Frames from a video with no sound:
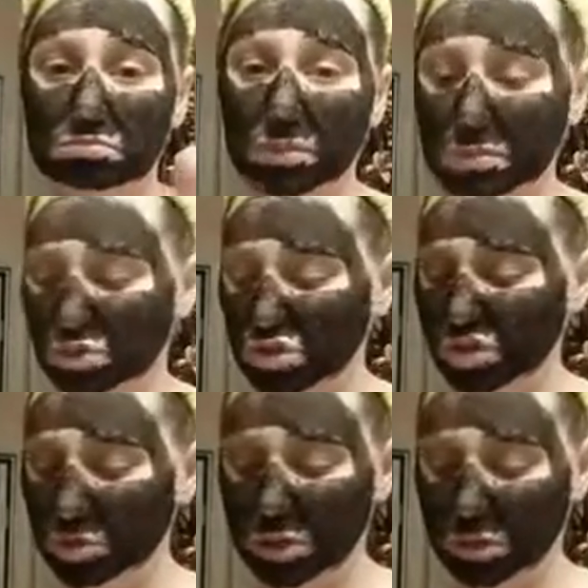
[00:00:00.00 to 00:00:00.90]
I mean, there's a
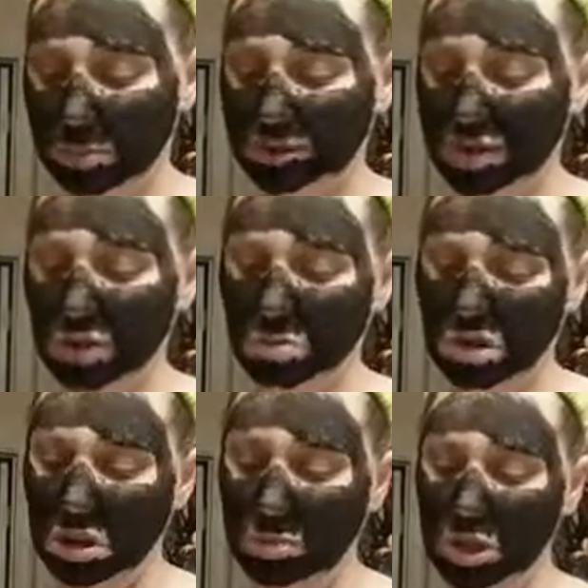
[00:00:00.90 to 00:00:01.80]
little bit on my finger,
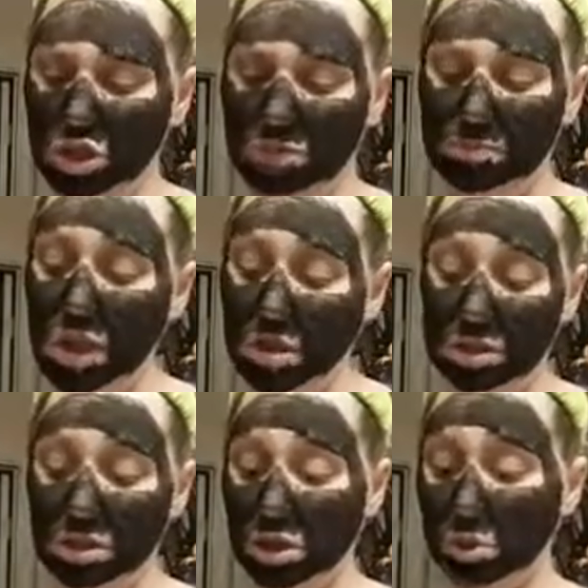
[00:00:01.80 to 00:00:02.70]
but not much.
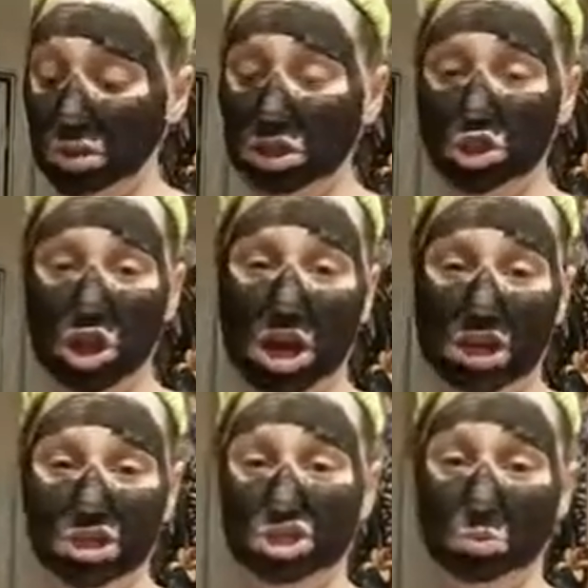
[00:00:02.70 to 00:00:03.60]
So once it's dry,
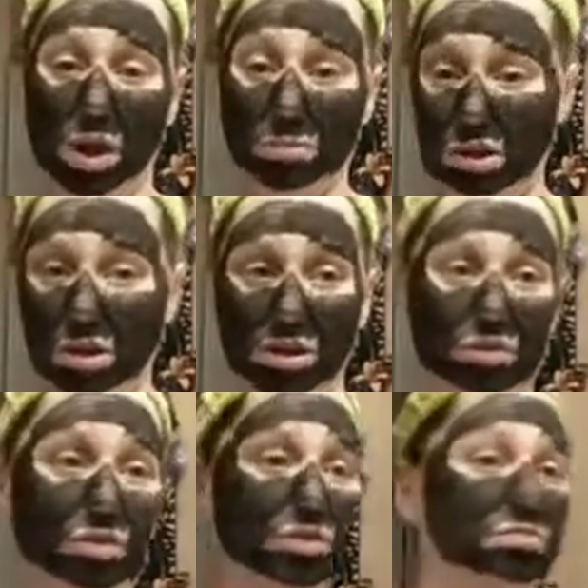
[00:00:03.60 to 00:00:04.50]
you just wipe it off.